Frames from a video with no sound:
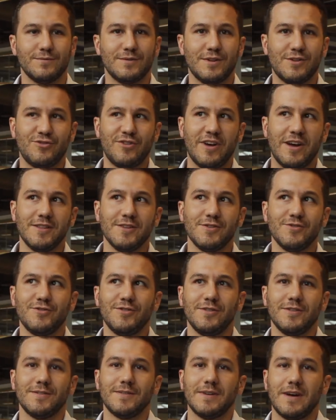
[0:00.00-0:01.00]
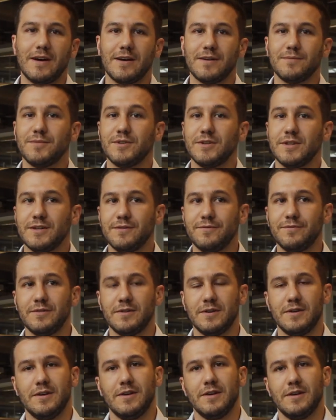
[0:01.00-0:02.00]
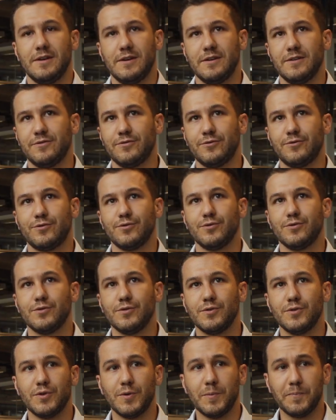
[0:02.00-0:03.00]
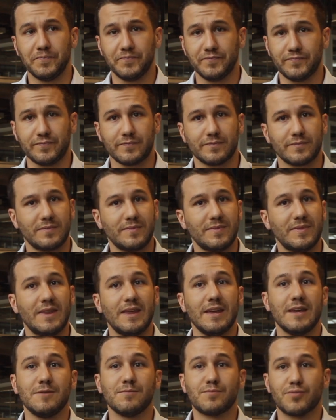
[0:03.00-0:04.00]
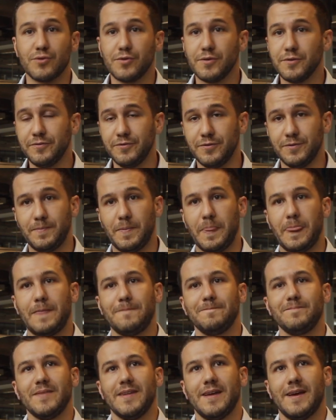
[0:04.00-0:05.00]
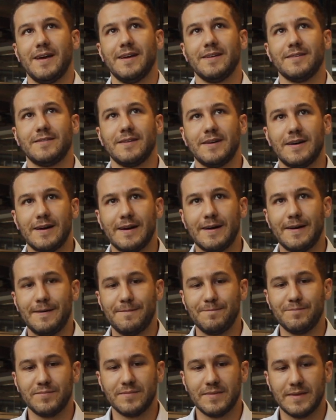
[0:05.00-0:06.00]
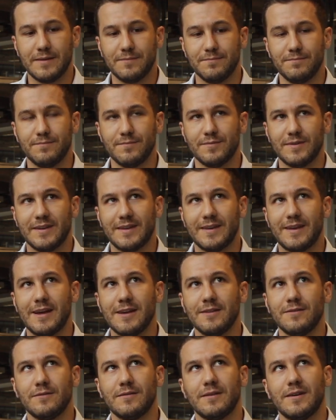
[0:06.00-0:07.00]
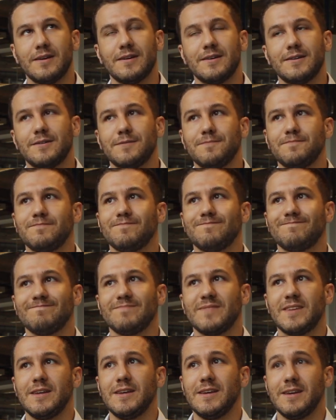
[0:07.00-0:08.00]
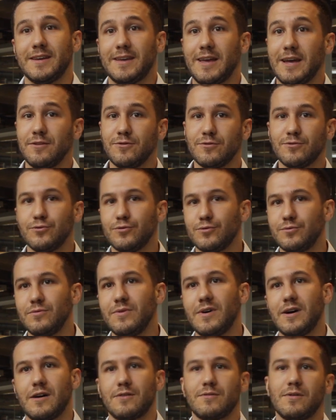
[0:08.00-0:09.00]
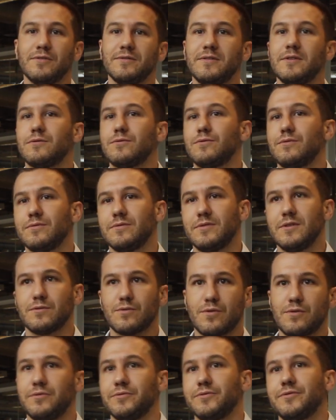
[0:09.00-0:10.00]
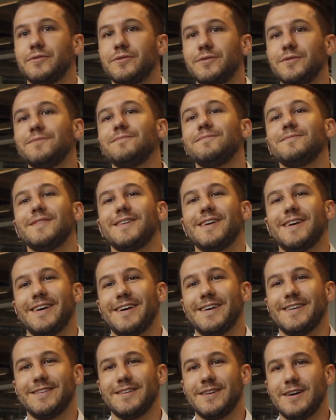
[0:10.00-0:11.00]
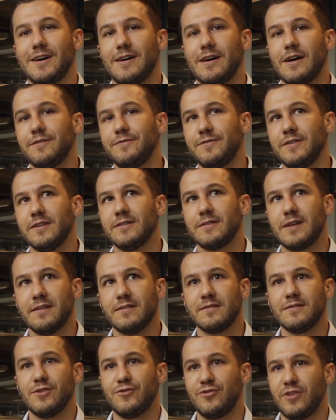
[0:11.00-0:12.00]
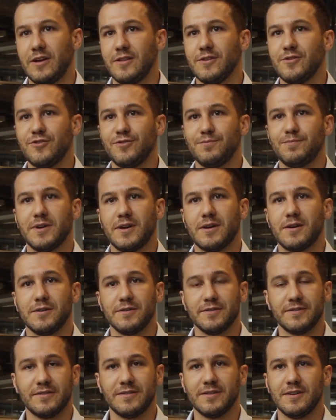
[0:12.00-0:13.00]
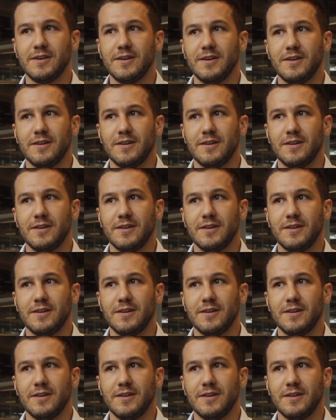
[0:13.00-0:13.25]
The challenge, I believe, is to improve and get known around the world. And I think that's the challenge because